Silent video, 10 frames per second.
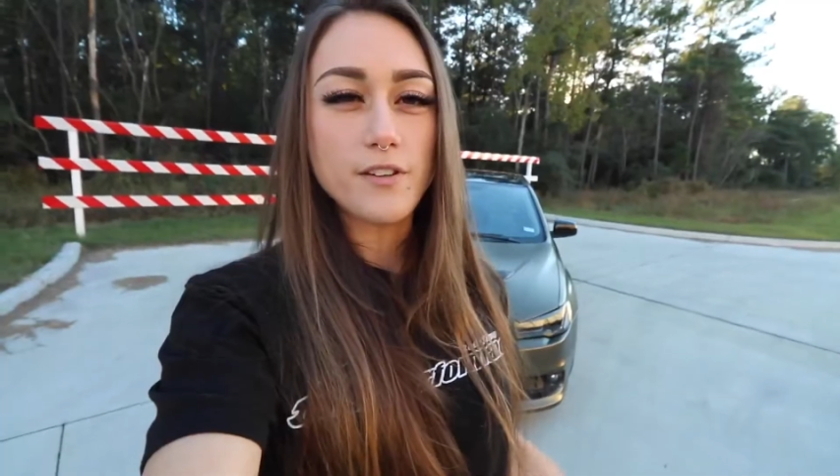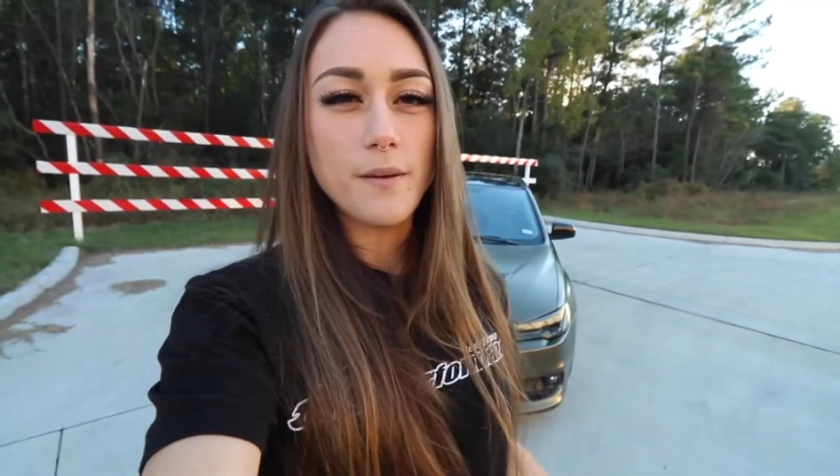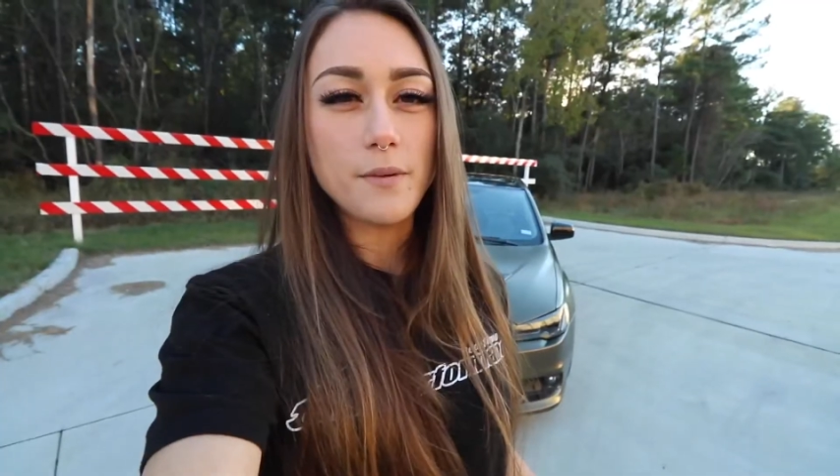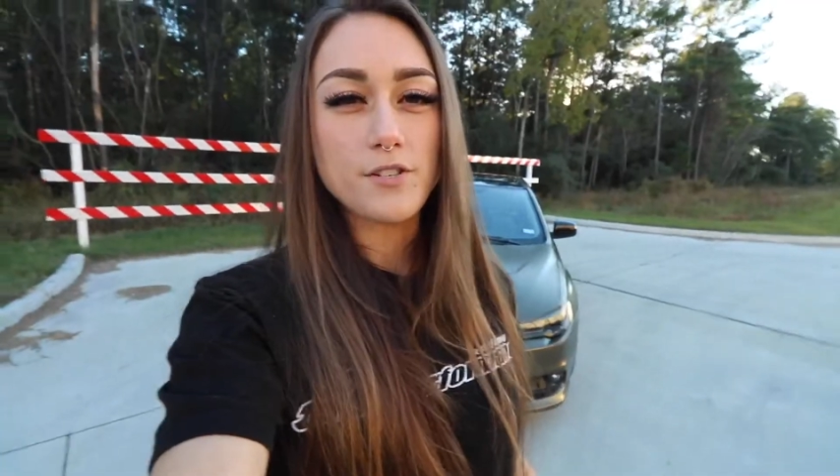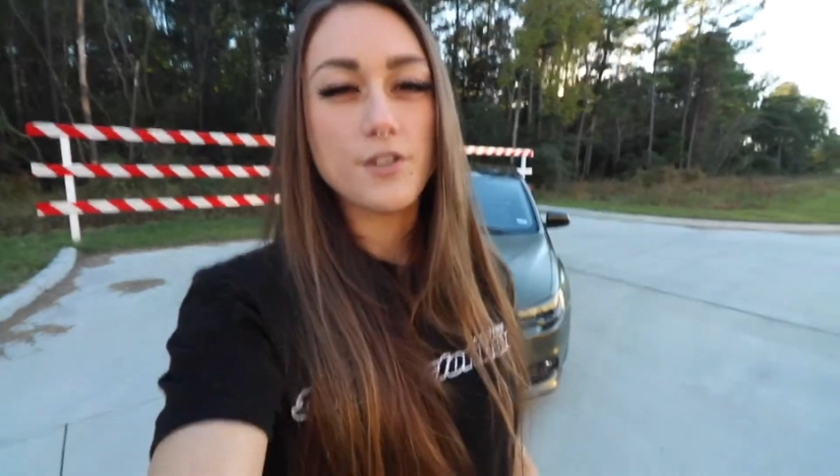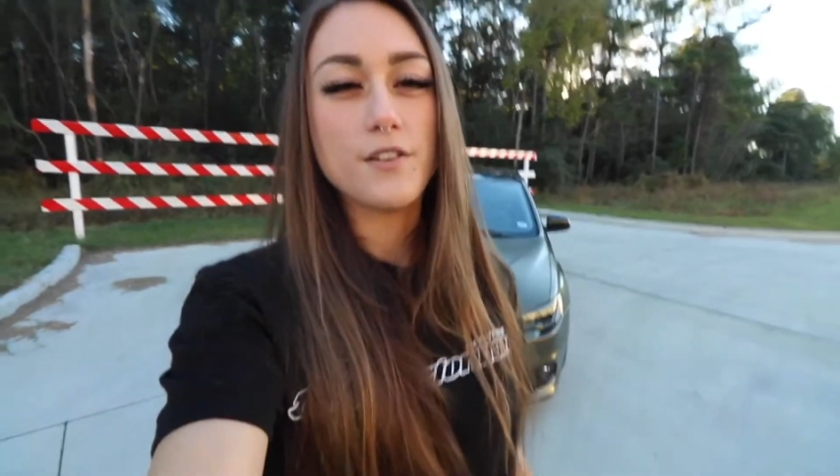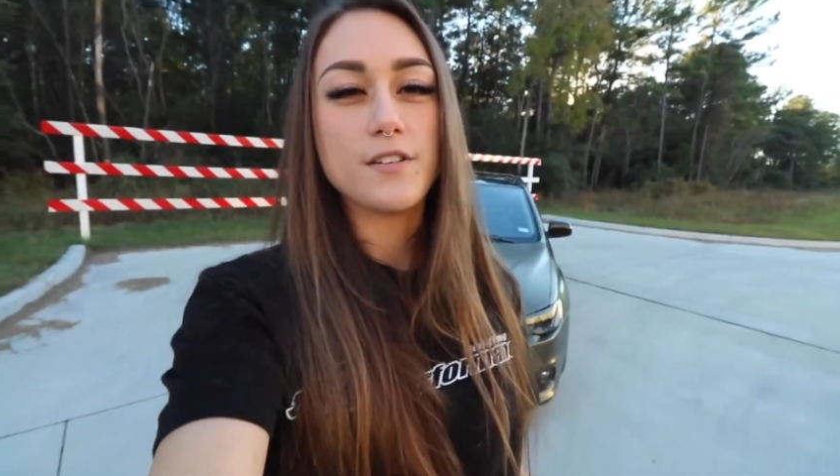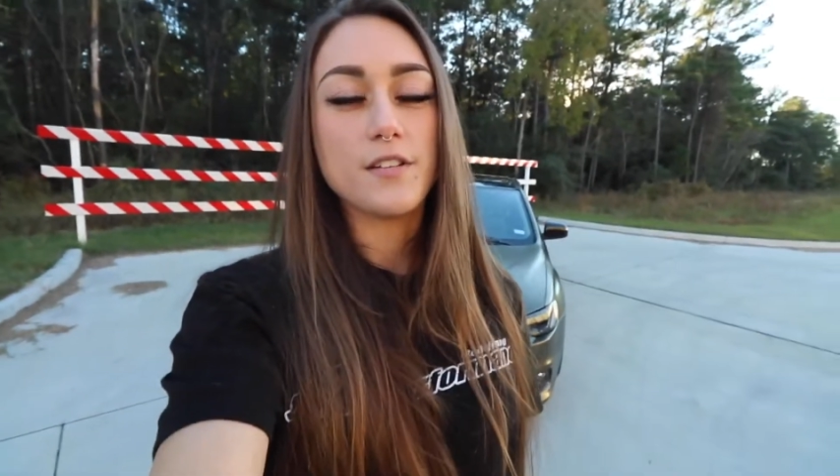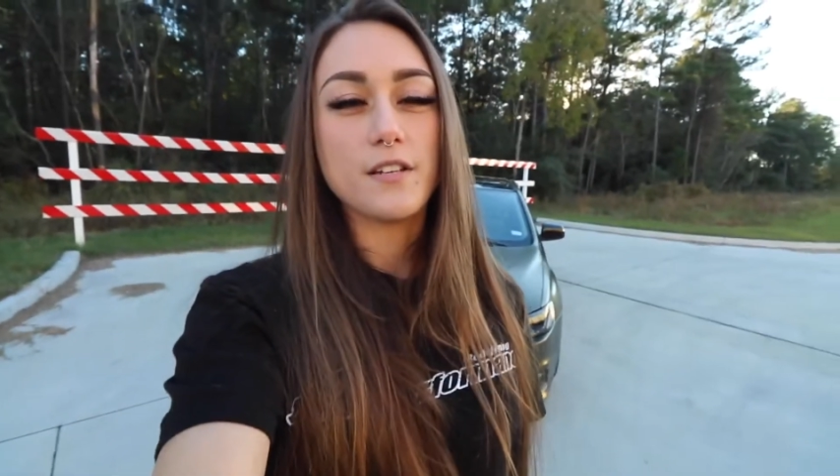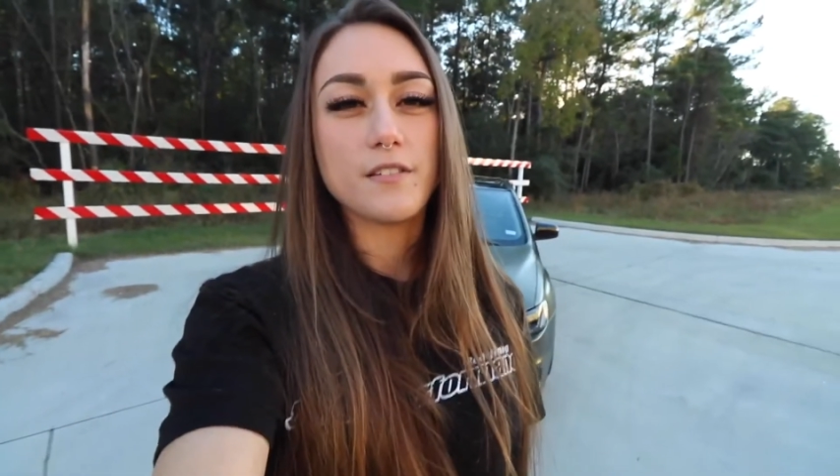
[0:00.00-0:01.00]
not much done
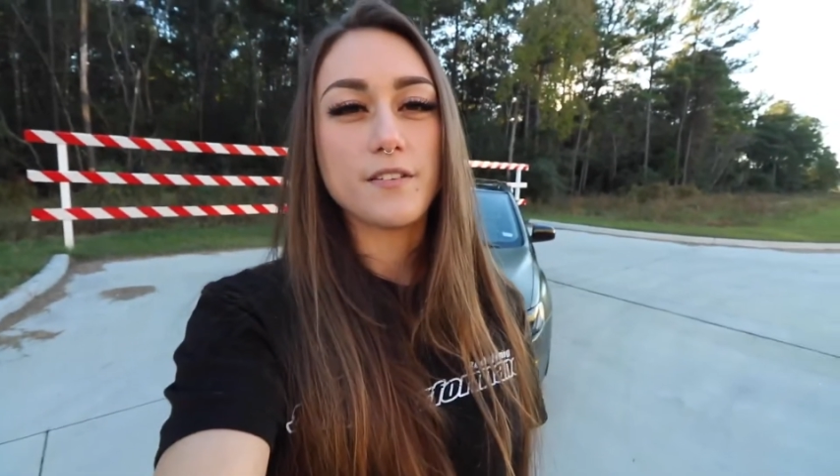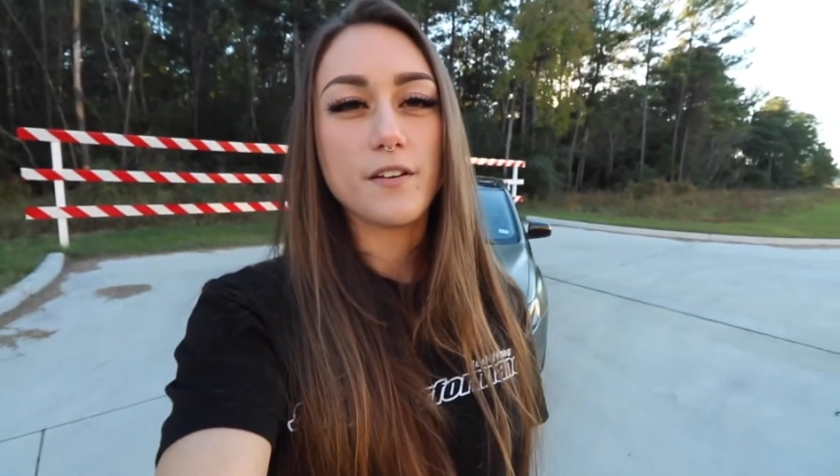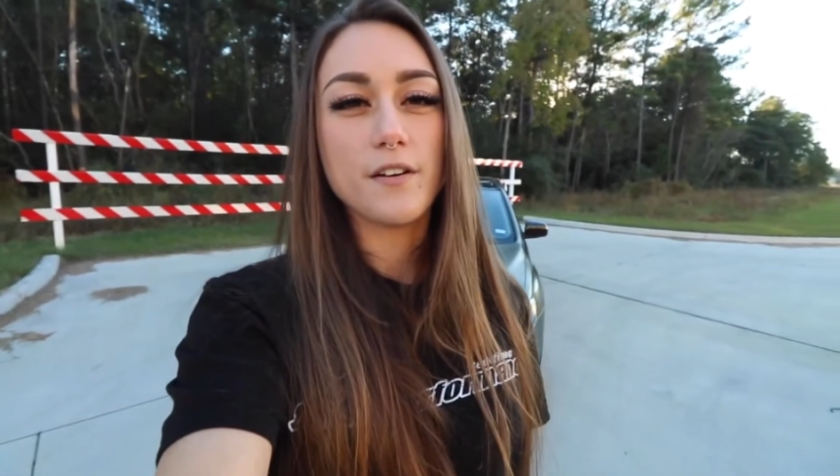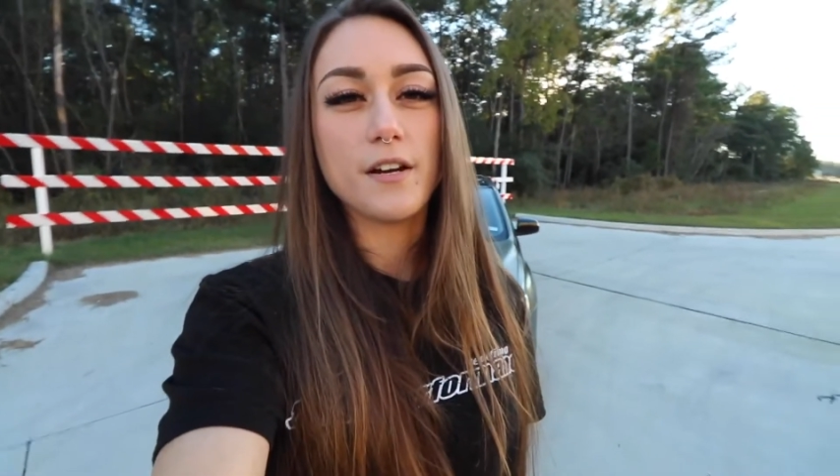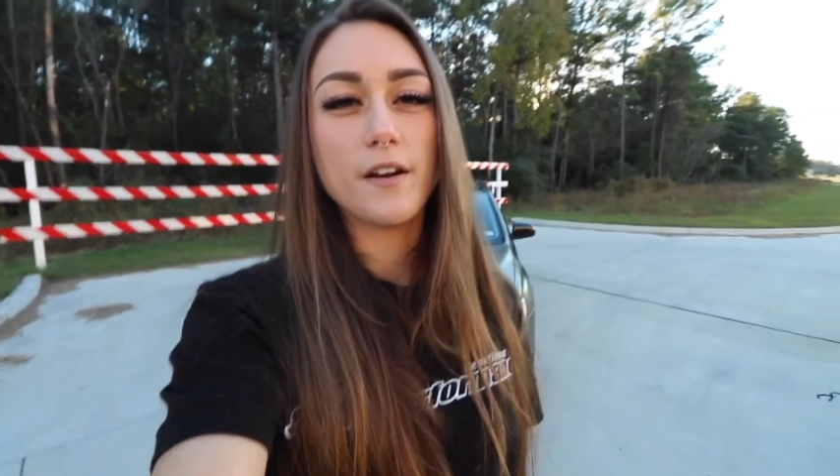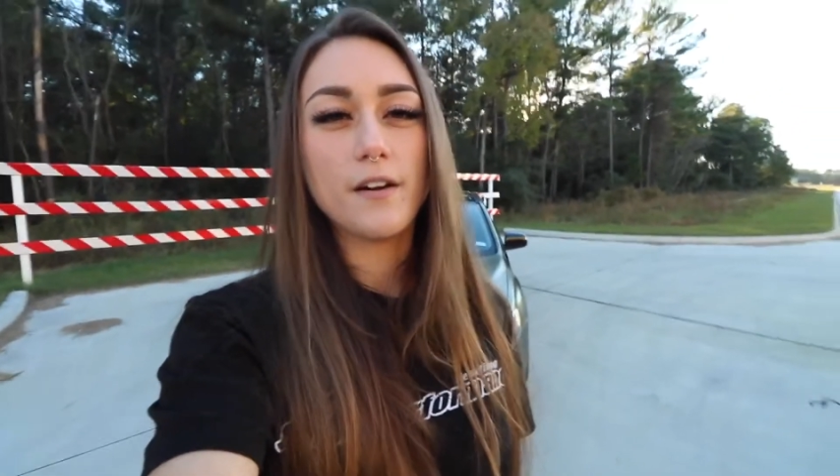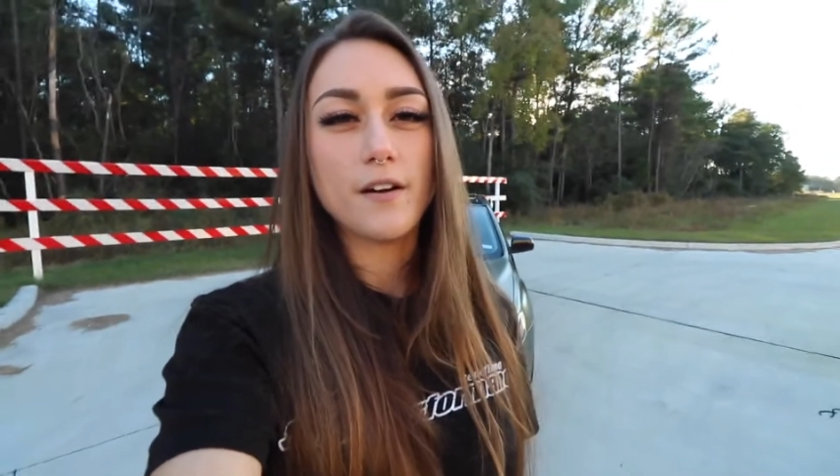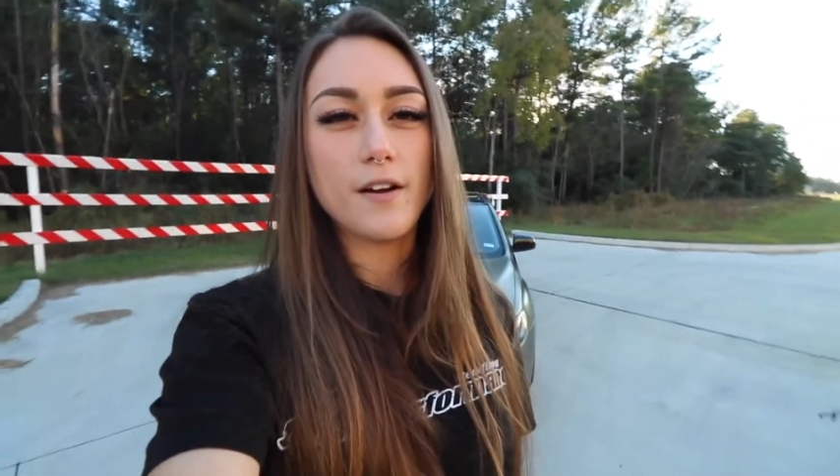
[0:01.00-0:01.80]
to the exterior.